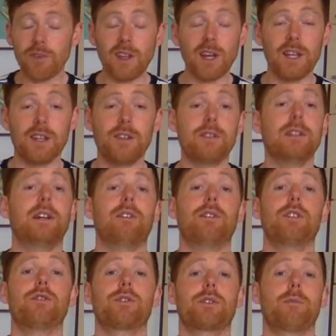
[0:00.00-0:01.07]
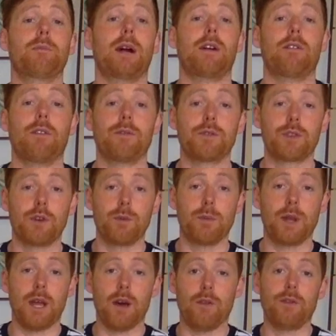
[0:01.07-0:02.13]
And it's literally just a matter of scooping
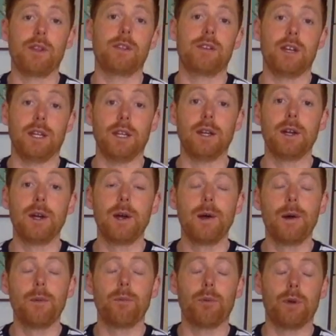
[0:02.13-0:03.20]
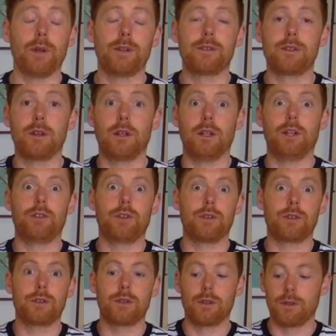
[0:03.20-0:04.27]
it out of the tin. But it's
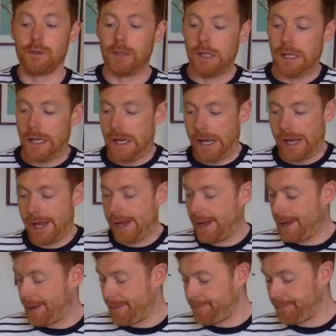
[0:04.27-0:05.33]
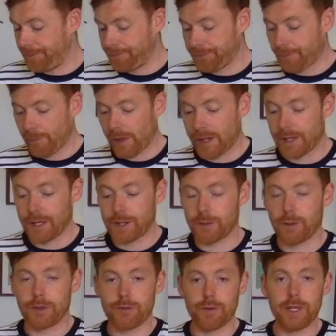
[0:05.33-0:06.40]
delicious. And that's
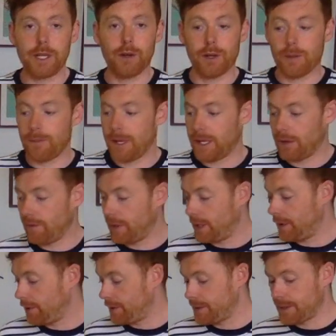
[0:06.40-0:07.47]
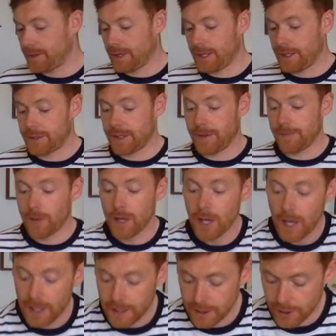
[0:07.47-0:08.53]
what's really going to make it really nice and tasty.
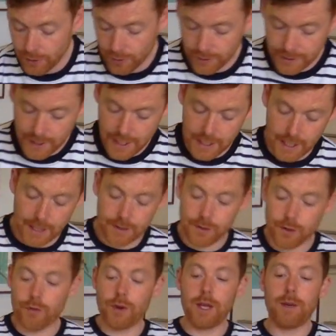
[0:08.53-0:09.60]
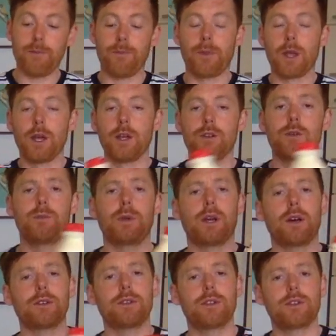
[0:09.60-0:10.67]
And then the other thing is cream. So
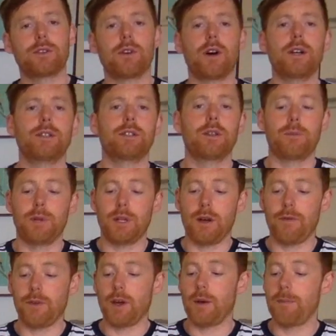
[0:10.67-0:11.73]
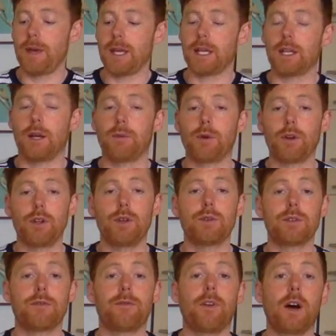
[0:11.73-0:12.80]
because of the size of the banoffee I'm making, I'm going to use
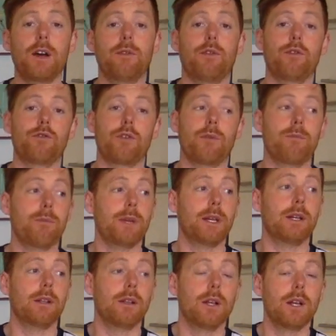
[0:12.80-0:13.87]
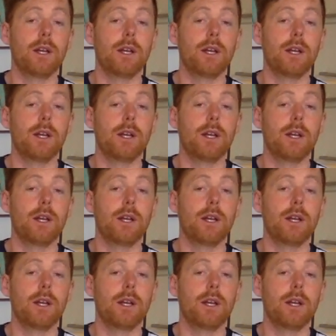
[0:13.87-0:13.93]
a 500ml